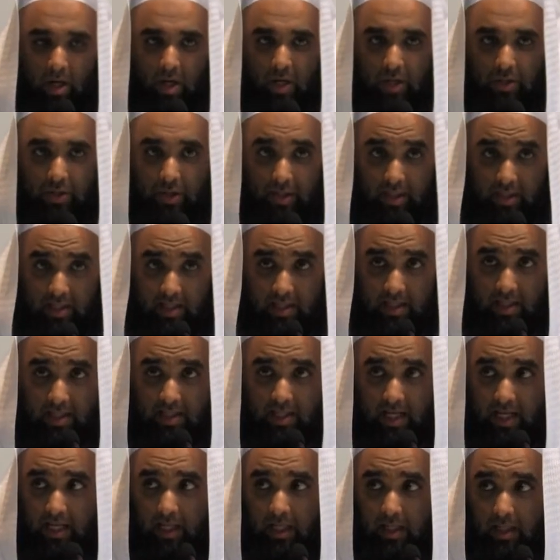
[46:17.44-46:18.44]
So this is the
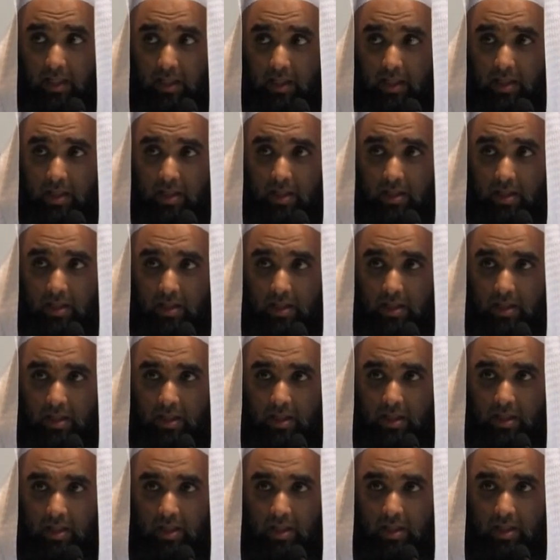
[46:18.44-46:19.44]
second
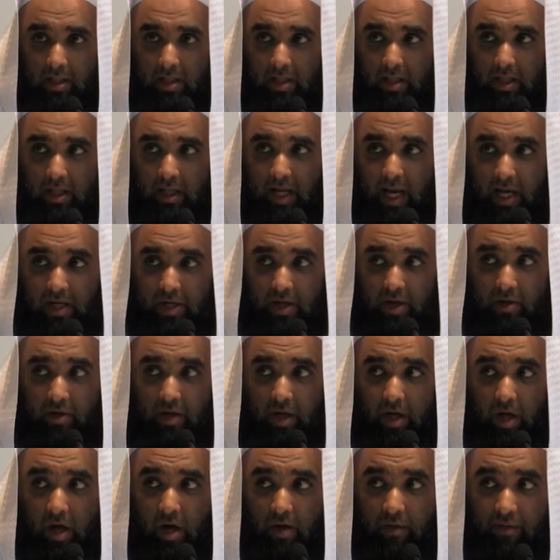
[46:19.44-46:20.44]

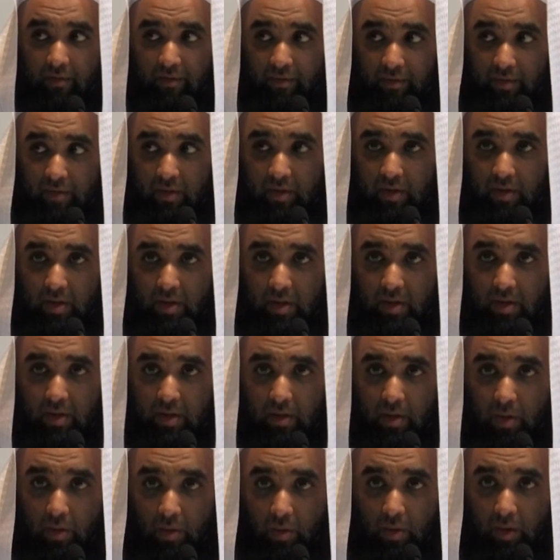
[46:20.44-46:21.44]
category of
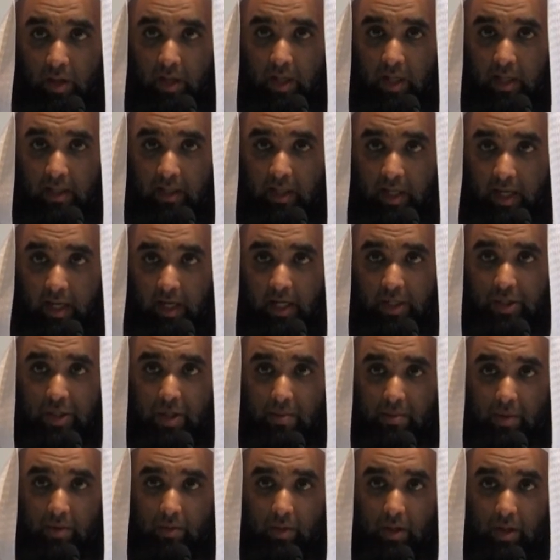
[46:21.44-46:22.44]
the Quran, the
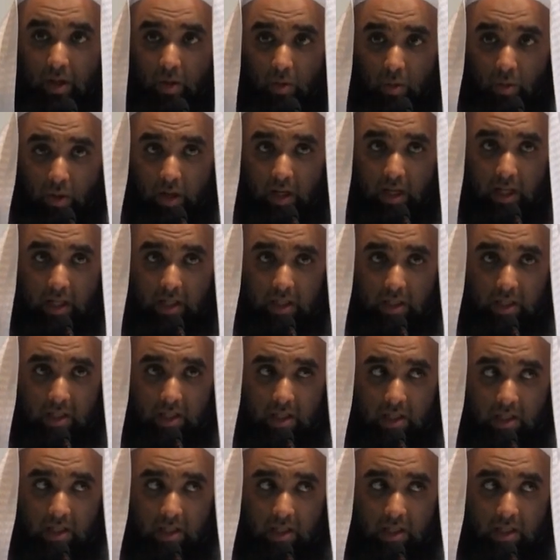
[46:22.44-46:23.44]
connection between the
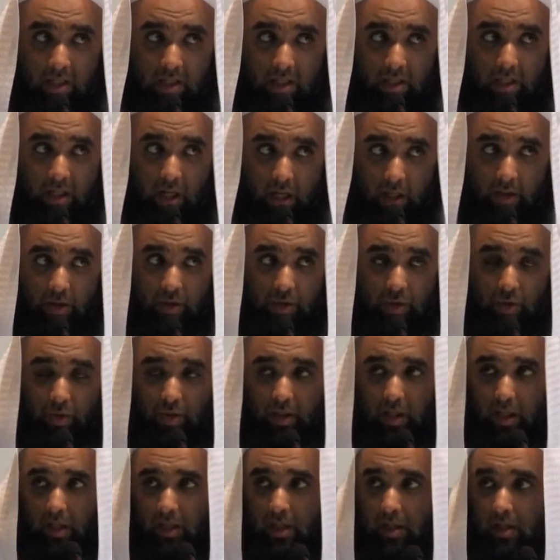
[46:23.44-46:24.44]
Quran and the
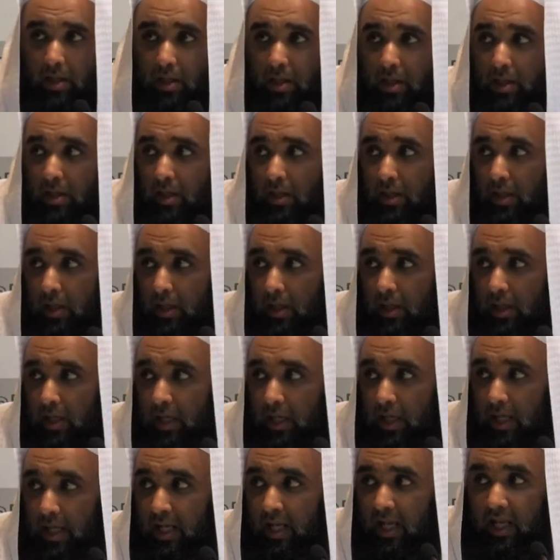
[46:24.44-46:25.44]
Sunnah.
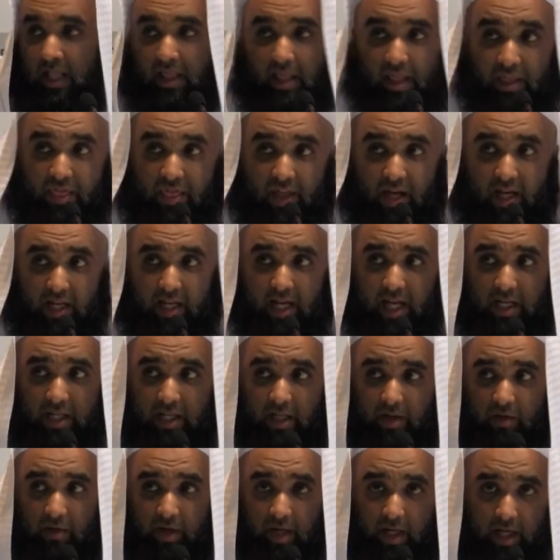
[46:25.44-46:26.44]
The third
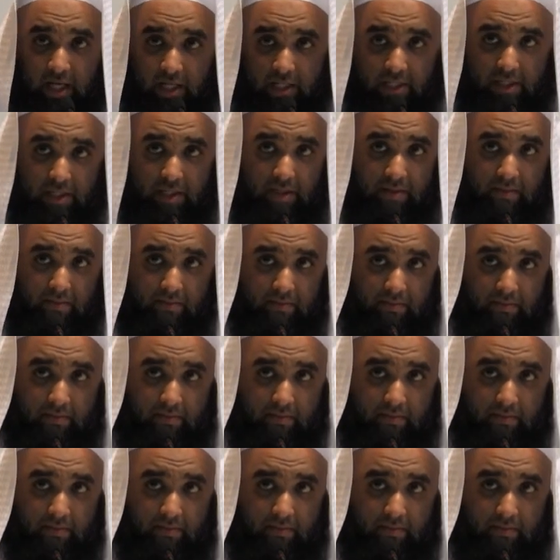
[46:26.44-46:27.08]
category is